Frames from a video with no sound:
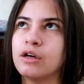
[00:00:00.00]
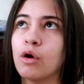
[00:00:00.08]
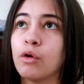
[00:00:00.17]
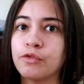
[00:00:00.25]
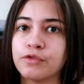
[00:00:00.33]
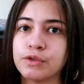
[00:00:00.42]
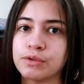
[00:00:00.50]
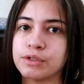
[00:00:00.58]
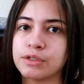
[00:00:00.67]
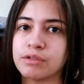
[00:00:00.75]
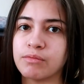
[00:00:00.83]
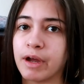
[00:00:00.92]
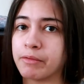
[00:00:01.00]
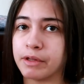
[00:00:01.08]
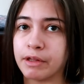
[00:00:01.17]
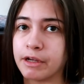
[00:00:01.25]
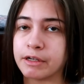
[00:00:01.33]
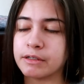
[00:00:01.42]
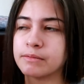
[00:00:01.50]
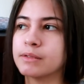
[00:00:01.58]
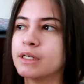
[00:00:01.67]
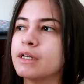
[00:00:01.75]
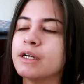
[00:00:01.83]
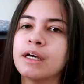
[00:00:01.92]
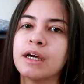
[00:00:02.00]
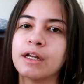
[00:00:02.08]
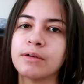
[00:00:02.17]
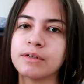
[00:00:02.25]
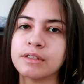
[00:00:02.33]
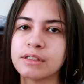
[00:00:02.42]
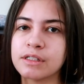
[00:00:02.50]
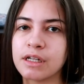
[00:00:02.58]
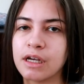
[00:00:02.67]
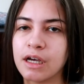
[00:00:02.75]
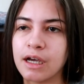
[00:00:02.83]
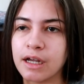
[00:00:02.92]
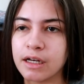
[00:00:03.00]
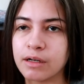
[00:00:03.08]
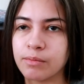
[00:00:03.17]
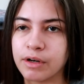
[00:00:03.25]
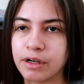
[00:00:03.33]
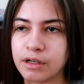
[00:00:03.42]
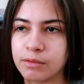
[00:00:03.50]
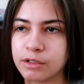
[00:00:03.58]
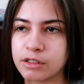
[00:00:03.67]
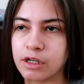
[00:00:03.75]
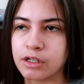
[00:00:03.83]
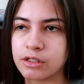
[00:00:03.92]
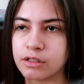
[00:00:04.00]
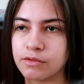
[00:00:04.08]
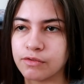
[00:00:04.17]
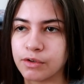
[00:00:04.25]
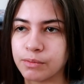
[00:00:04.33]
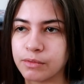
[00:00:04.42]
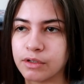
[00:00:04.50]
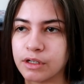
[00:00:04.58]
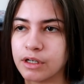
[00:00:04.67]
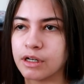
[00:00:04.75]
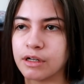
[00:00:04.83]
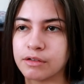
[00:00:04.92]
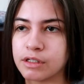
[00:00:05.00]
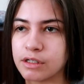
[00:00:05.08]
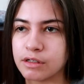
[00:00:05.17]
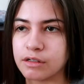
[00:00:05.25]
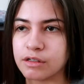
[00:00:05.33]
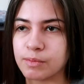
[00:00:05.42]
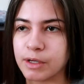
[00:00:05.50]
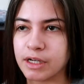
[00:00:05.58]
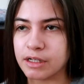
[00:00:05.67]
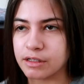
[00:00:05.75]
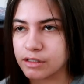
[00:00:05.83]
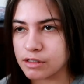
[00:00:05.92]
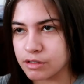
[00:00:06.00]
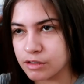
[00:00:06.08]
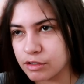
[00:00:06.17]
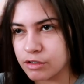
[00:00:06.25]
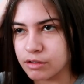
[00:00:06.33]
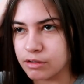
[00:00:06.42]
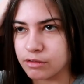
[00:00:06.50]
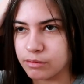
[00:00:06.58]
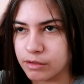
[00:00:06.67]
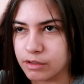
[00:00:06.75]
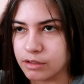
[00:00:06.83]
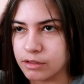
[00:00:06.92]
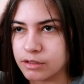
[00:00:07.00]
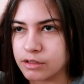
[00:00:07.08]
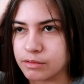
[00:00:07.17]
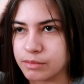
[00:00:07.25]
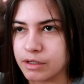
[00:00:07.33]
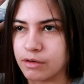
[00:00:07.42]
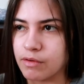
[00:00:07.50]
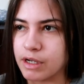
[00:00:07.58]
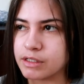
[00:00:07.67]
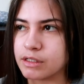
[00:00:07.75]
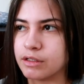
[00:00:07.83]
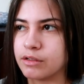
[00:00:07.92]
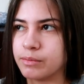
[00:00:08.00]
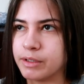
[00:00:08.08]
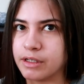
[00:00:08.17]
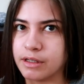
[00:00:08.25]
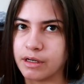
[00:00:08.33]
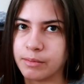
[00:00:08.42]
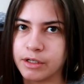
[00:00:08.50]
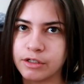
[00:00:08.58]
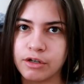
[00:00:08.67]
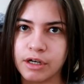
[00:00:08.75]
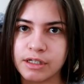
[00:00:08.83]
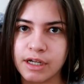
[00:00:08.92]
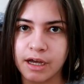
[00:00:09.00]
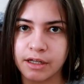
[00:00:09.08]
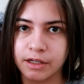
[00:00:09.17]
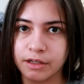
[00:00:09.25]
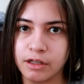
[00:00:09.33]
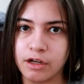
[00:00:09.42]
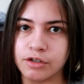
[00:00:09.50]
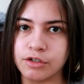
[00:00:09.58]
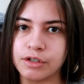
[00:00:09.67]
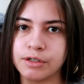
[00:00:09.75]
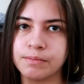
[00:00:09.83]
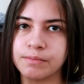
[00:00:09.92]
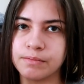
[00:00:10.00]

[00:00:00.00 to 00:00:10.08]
Whole Foods. I really like it. Anyways, I need a break. I'm exhausted from cleaning downstairs. My head is starting to hurt a little more, so I'm gonna rest a little bit, then I'm gonna try tackling the laundry.